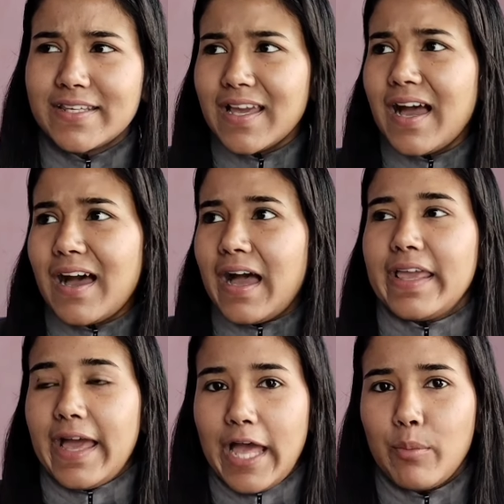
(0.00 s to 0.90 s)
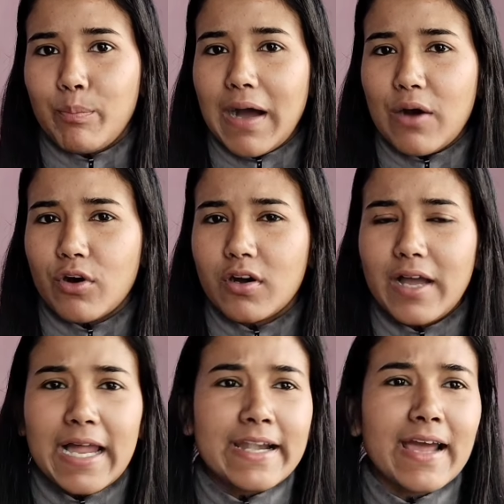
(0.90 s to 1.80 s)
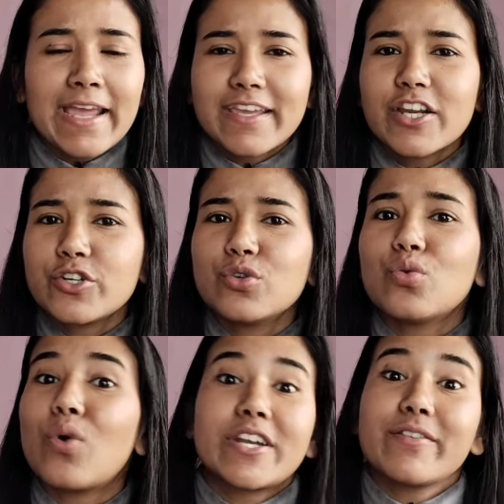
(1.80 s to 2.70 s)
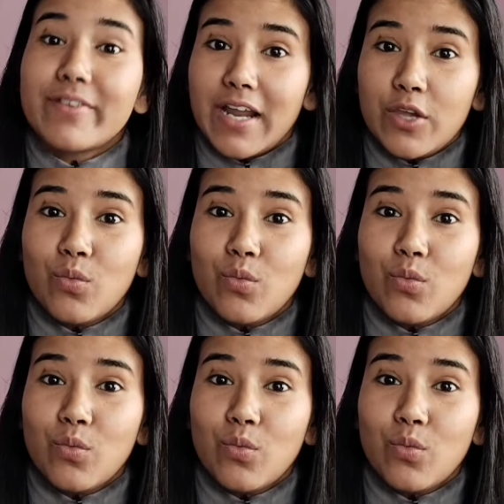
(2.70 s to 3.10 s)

yeah, I have power and I can do whatever I